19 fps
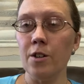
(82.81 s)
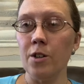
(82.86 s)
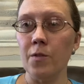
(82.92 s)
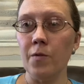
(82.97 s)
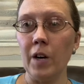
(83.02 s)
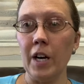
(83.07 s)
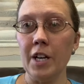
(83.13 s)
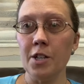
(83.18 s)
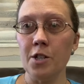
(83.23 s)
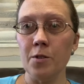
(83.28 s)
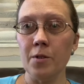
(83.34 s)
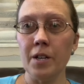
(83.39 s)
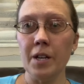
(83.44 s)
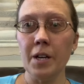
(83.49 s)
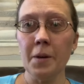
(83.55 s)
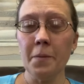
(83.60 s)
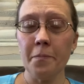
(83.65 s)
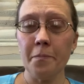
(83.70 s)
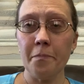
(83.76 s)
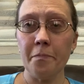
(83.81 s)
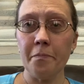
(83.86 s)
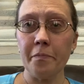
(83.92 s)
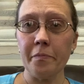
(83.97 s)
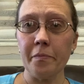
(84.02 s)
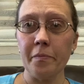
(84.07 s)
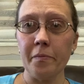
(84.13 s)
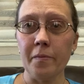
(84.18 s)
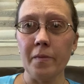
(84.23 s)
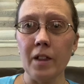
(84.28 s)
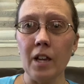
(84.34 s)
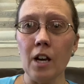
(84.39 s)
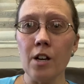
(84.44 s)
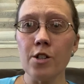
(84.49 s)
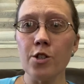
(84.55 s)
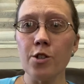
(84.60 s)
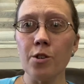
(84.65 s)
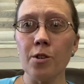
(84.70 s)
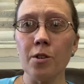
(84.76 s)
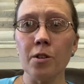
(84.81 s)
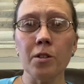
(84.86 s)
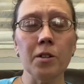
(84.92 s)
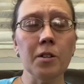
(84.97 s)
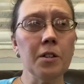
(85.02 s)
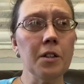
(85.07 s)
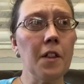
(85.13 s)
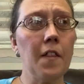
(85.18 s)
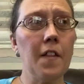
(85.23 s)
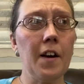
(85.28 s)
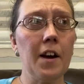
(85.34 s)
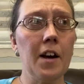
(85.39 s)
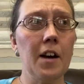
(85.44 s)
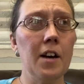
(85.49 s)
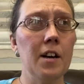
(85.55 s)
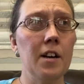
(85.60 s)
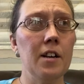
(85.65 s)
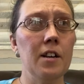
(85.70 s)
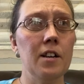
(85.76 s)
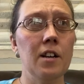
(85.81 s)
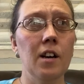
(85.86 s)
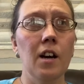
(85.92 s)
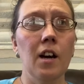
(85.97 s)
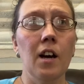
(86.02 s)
advisory circle, then